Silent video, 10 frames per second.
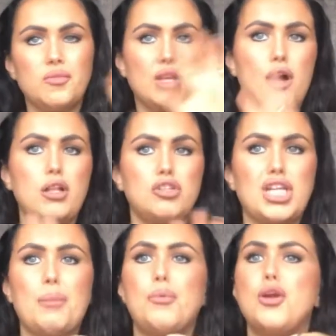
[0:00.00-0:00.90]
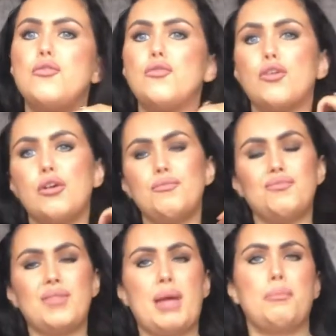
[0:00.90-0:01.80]
colour shampoo for
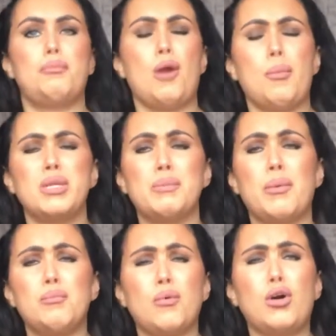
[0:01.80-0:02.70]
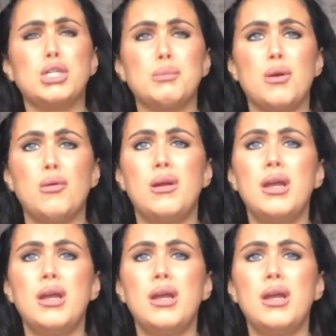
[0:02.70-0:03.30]
that purpose, because my